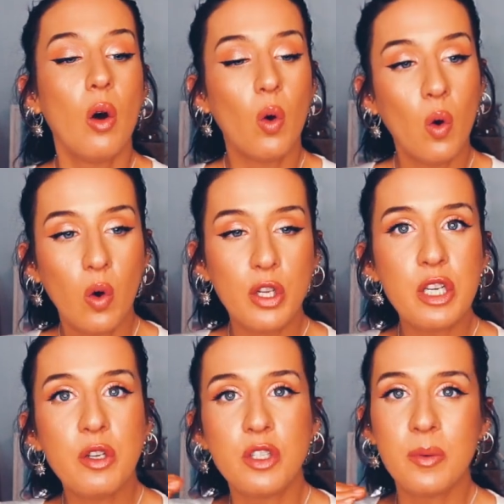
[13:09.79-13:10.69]
or
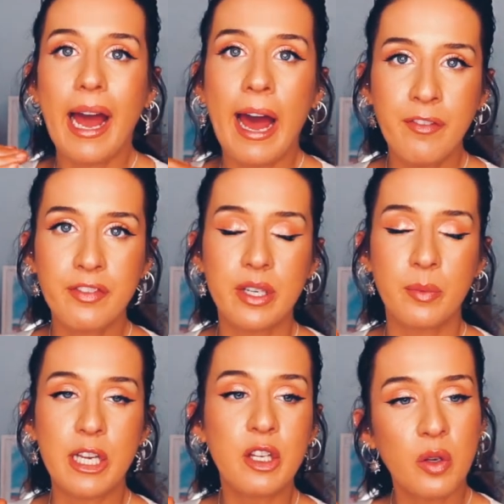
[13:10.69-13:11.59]
you do it after,
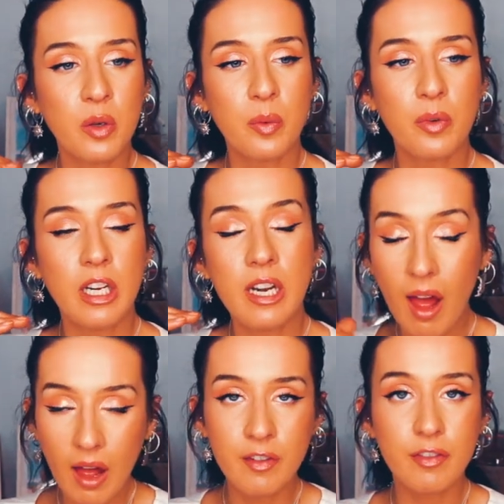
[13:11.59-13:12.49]
where you
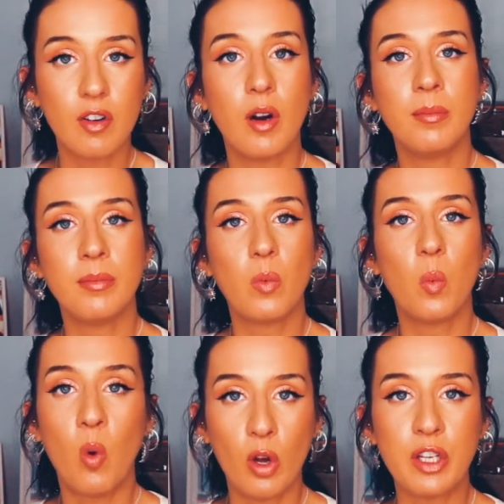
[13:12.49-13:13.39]
learn from
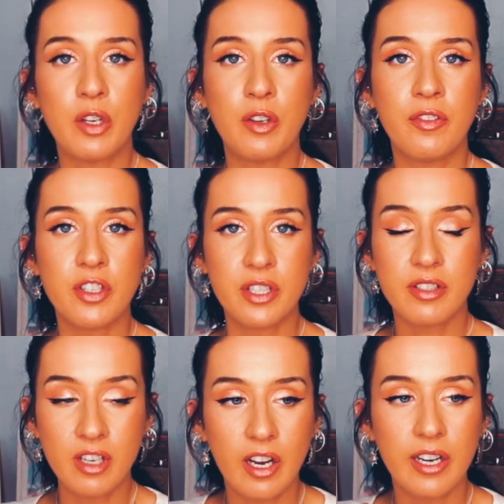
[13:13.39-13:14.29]
what you've just
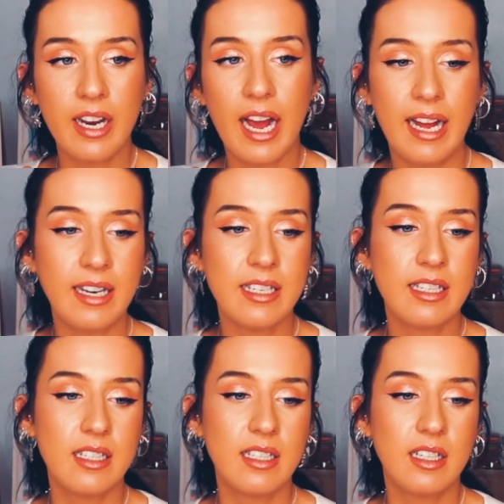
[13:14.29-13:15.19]
done and